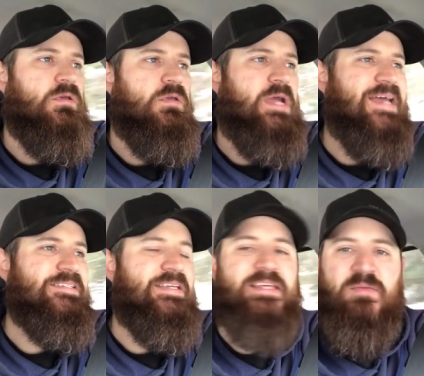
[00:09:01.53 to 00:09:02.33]
you guys
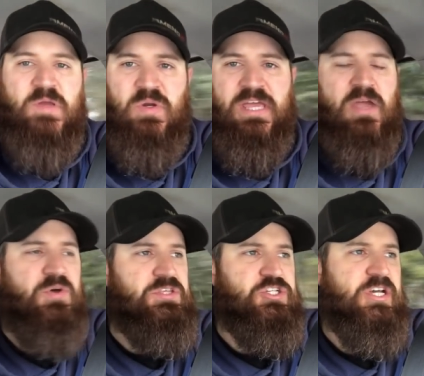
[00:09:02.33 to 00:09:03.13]
need to communicate
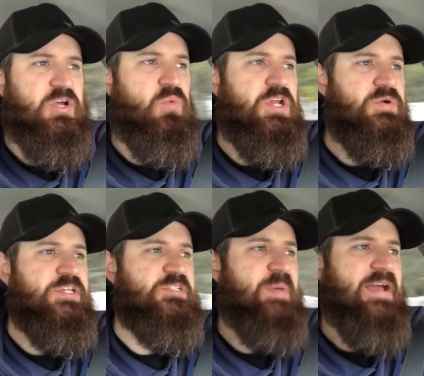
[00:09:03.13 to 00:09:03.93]
with each other. What do you
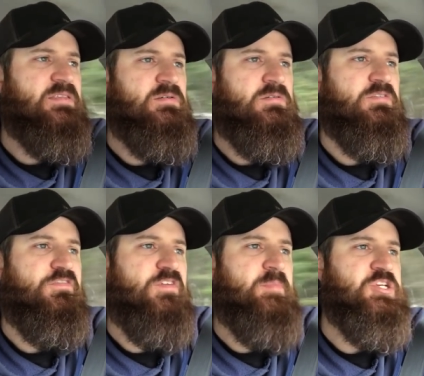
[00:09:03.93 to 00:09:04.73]
expect
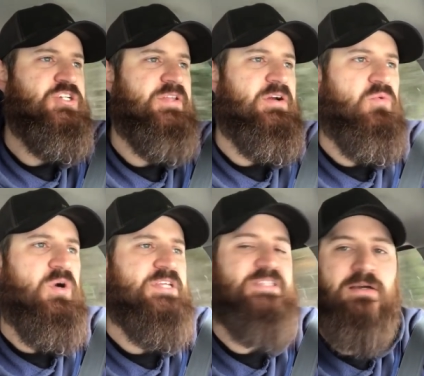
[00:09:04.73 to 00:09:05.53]
from each other?
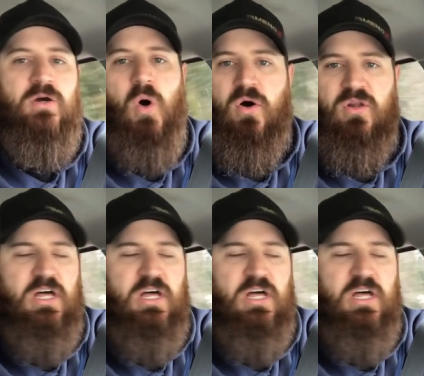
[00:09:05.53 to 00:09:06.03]
What is the goal